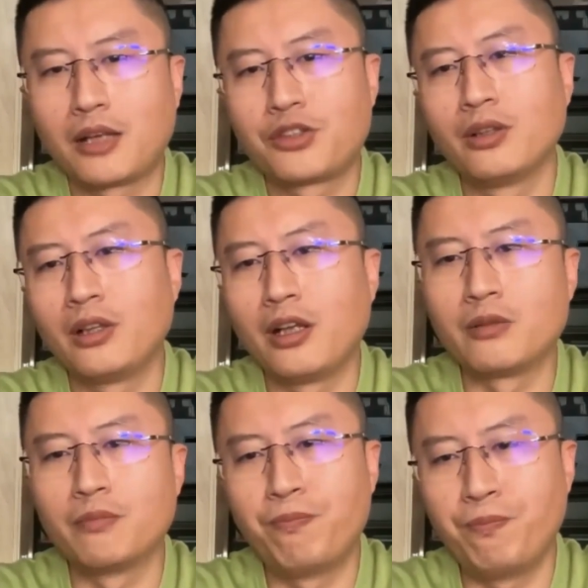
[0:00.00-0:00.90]
Actually, they
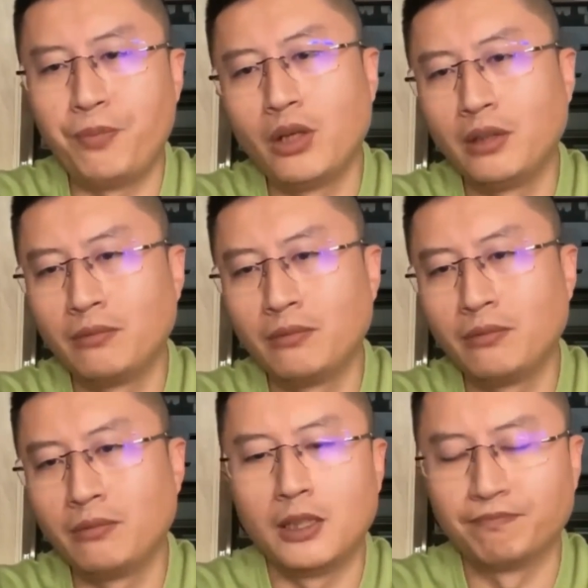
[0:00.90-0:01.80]
are building
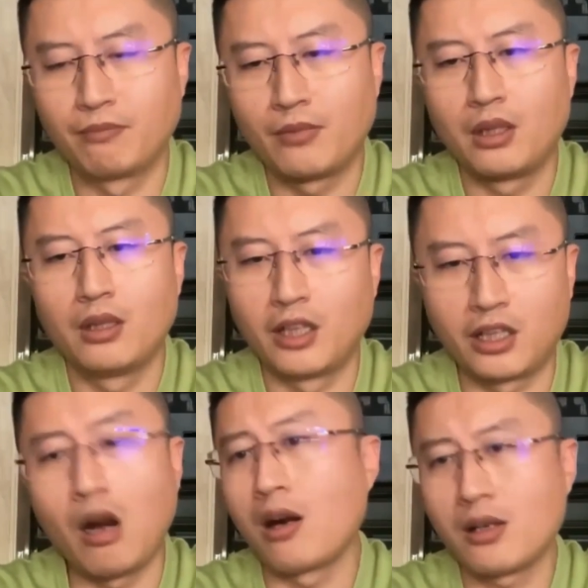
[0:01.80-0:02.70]
the
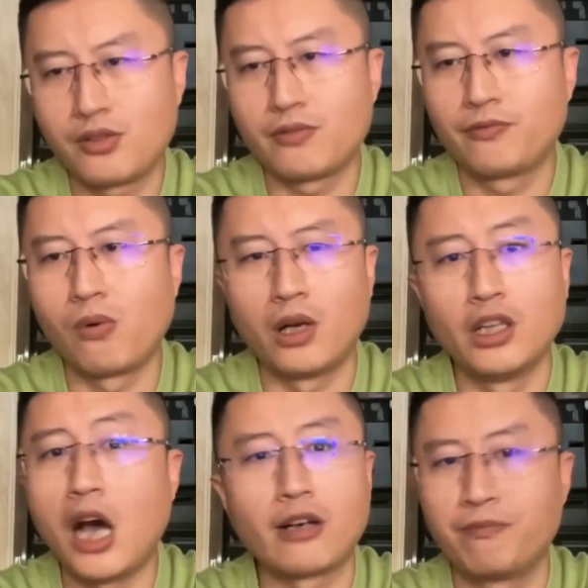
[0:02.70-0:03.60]
cards for a
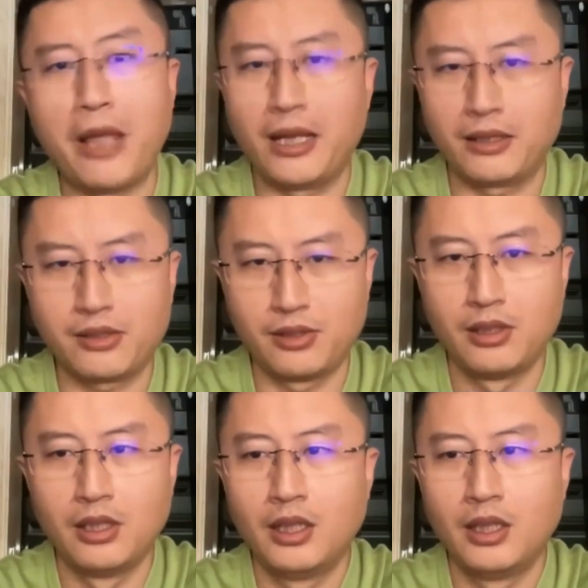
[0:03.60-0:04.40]
lot of banks,